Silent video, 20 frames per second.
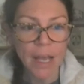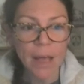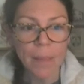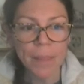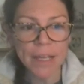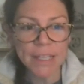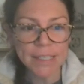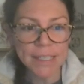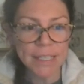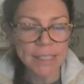
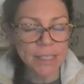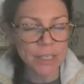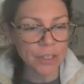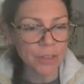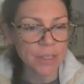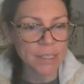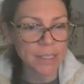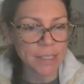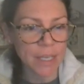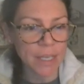that's
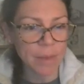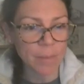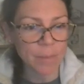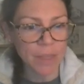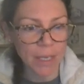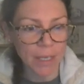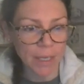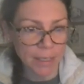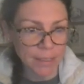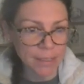considered the same
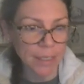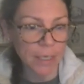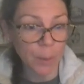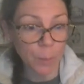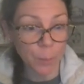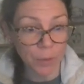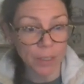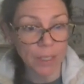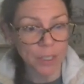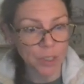thing as like a
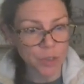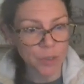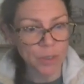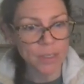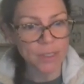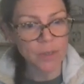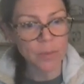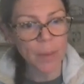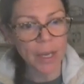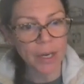
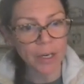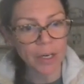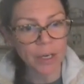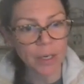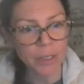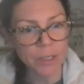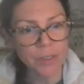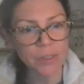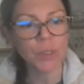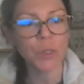plagiarism
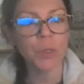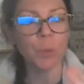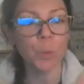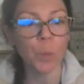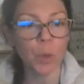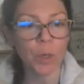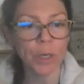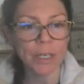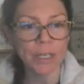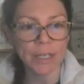error. So you
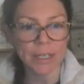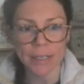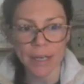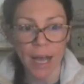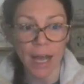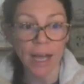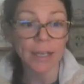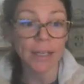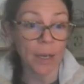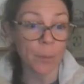would
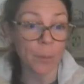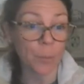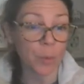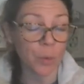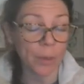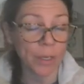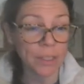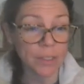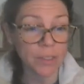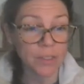not get
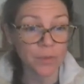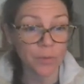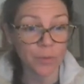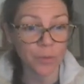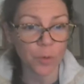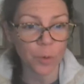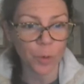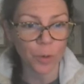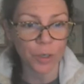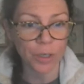points
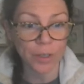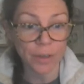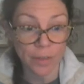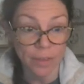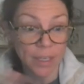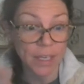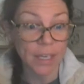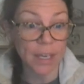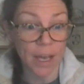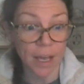for
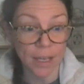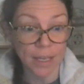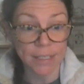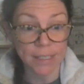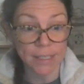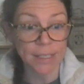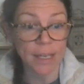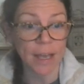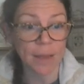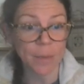the
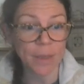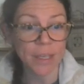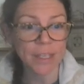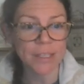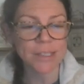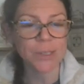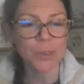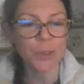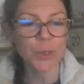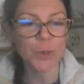
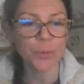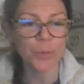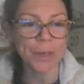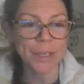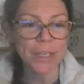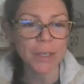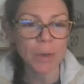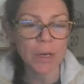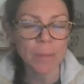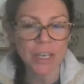assignment. So you
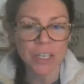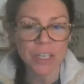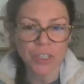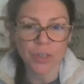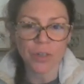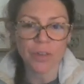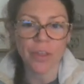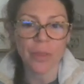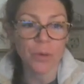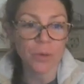really want to make
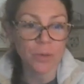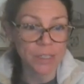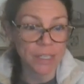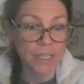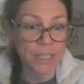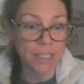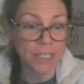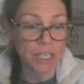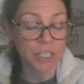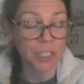sure that those
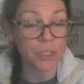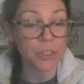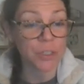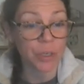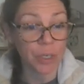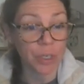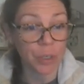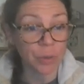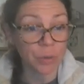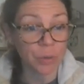citations
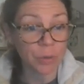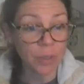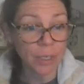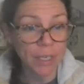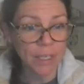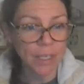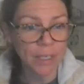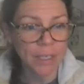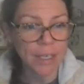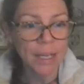are included,
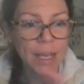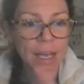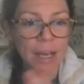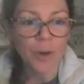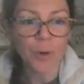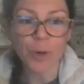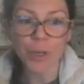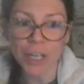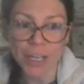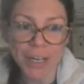
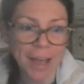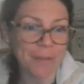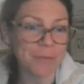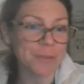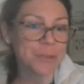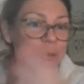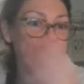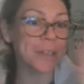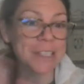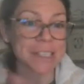or you're going to have
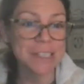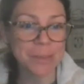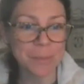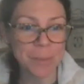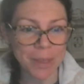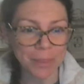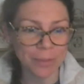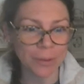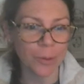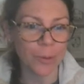to
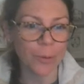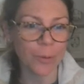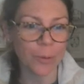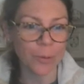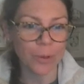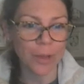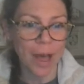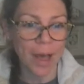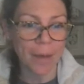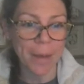resubmit the
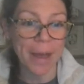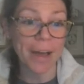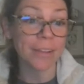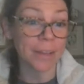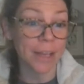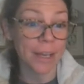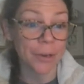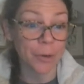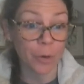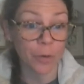whole
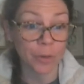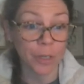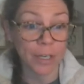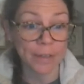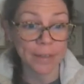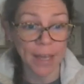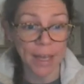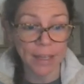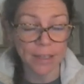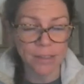outline over
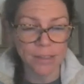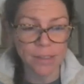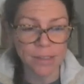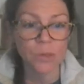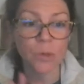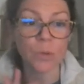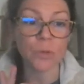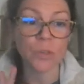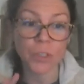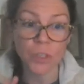again.
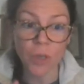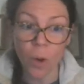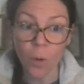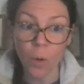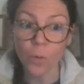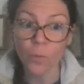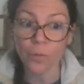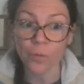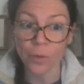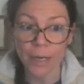So
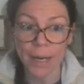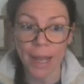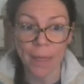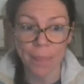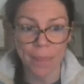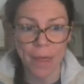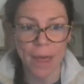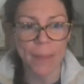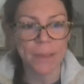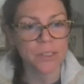don't forget
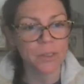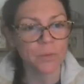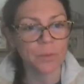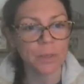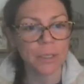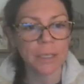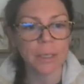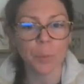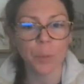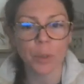that. That's a
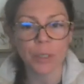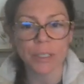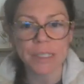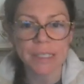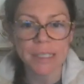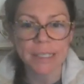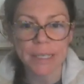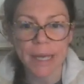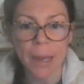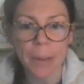really important
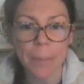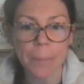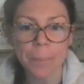step.